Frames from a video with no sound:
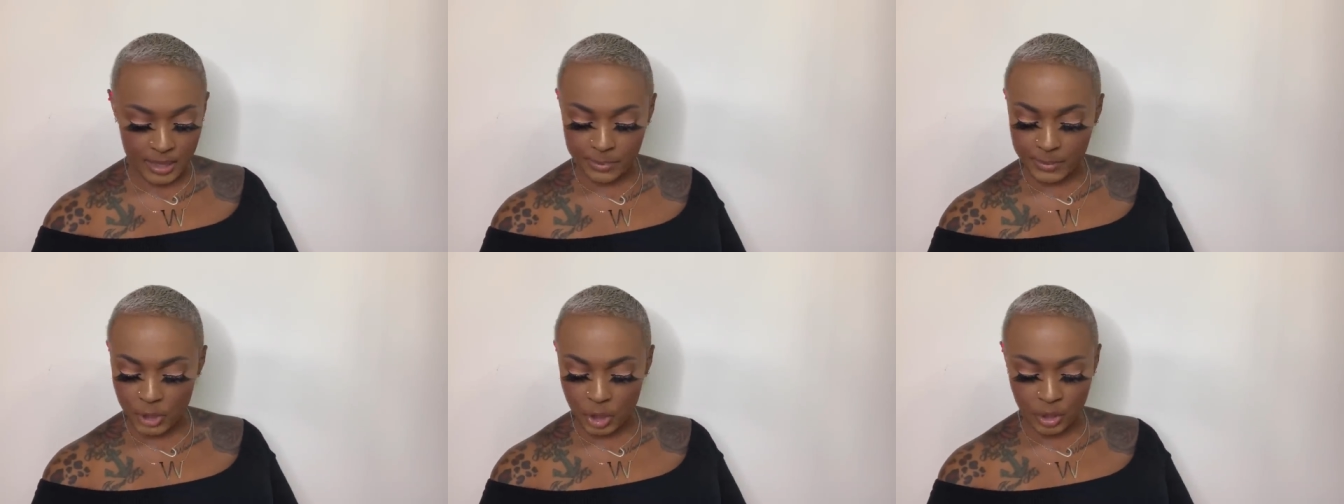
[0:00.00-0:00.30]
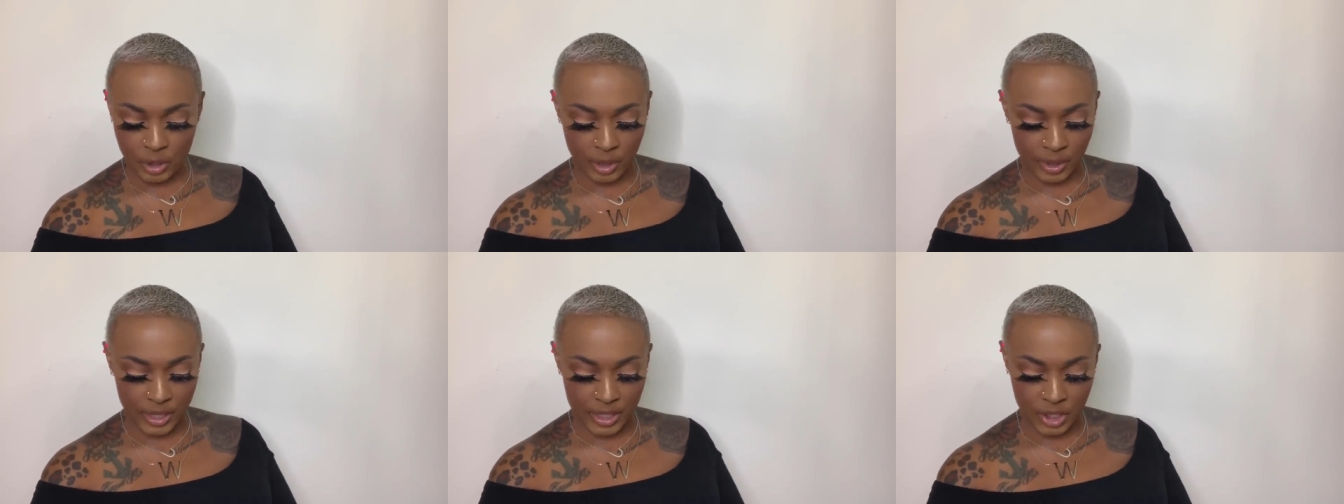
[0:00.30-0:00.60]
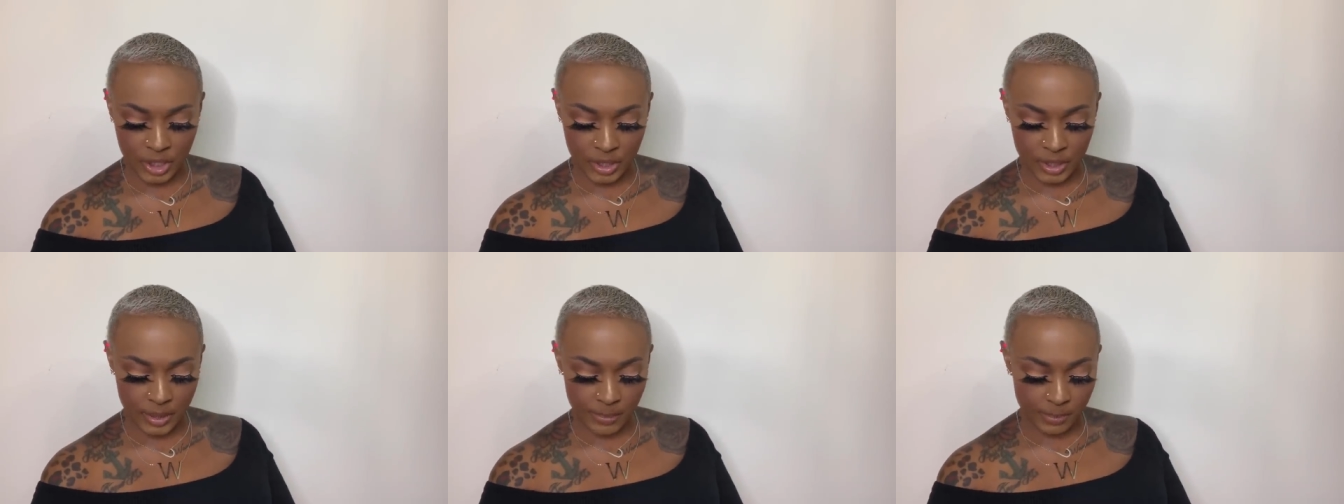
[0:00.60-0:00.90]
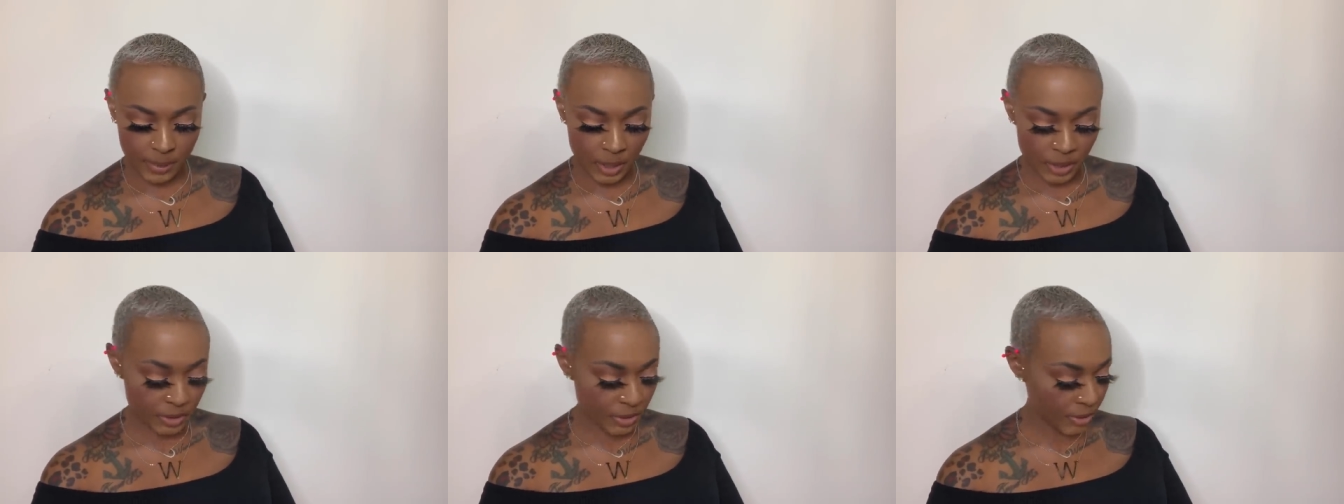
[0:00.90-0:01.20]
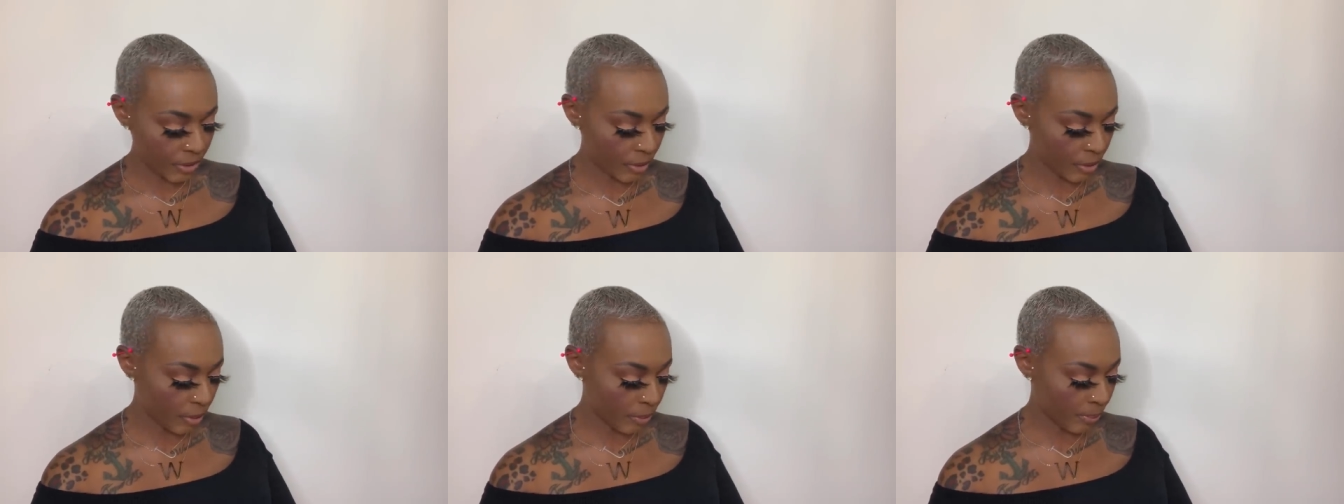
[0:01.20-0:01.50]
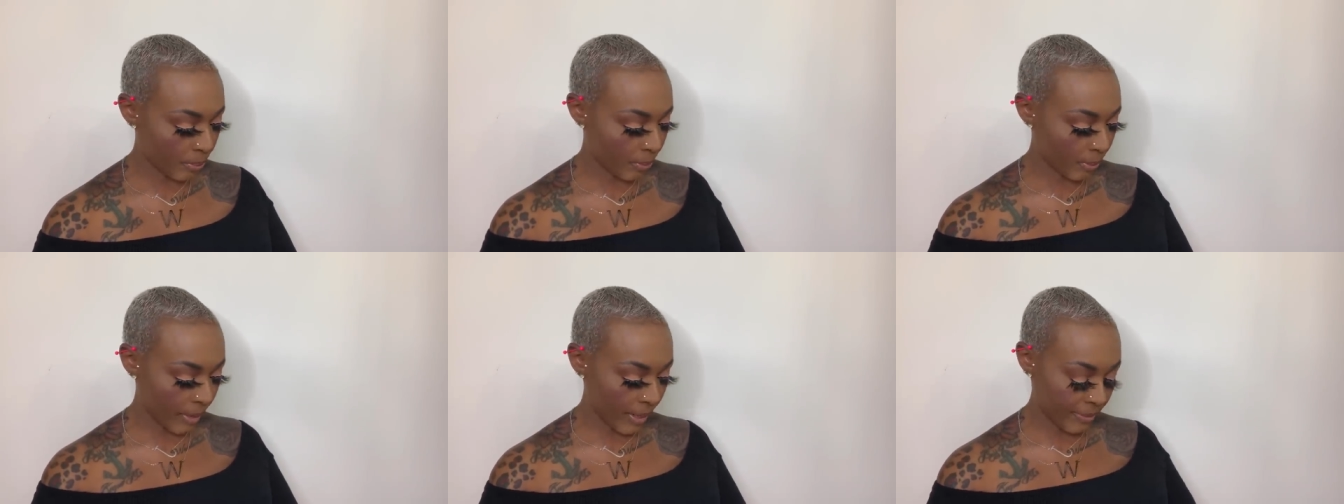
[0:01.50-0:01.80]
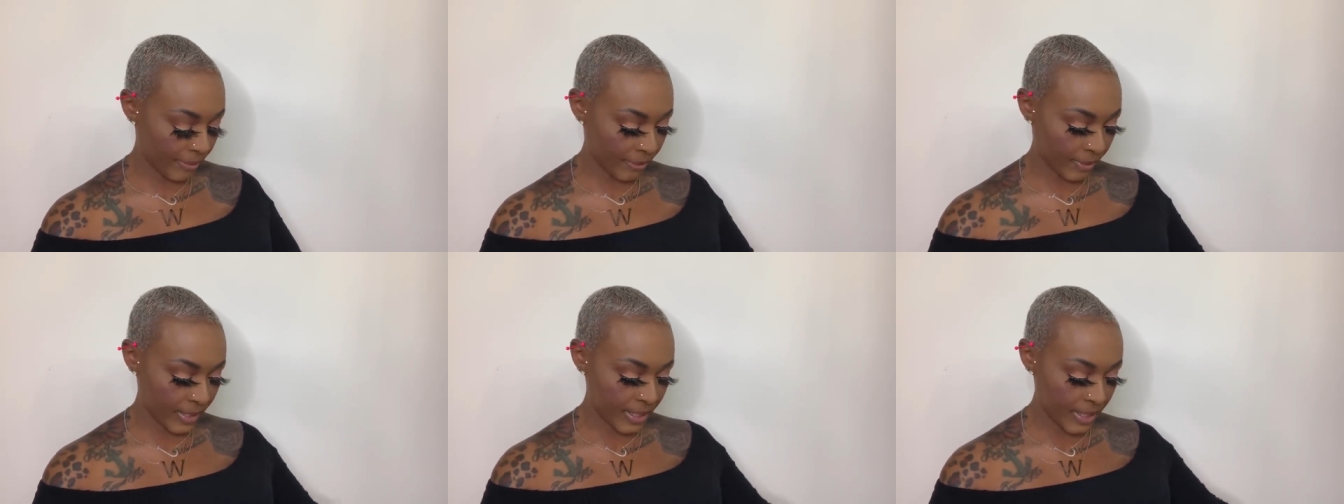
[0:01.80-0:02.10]
but you know, that's just a personal
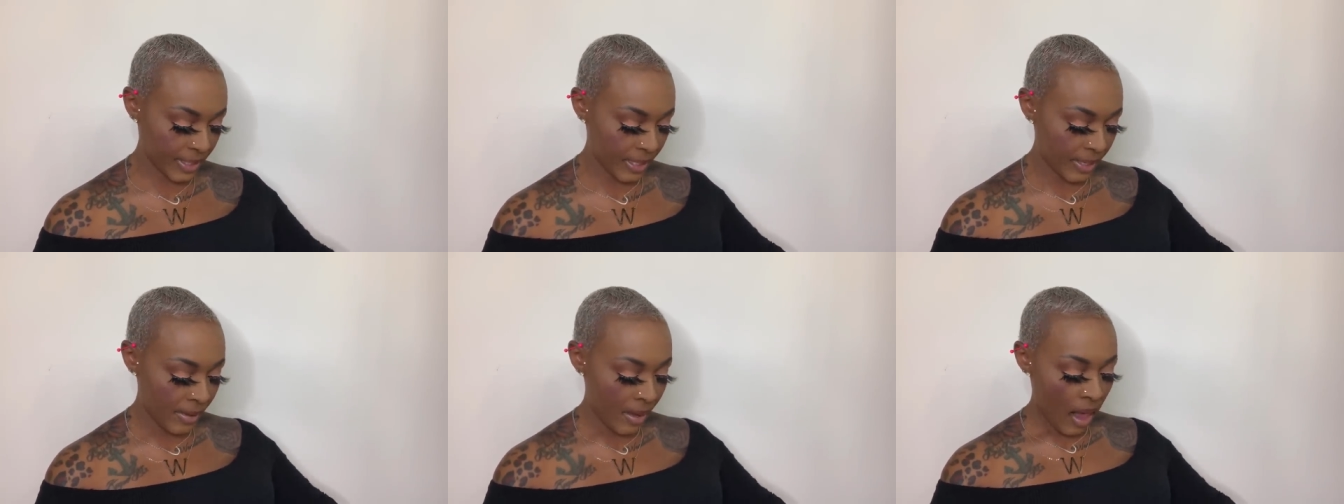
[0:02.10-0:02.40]
preference.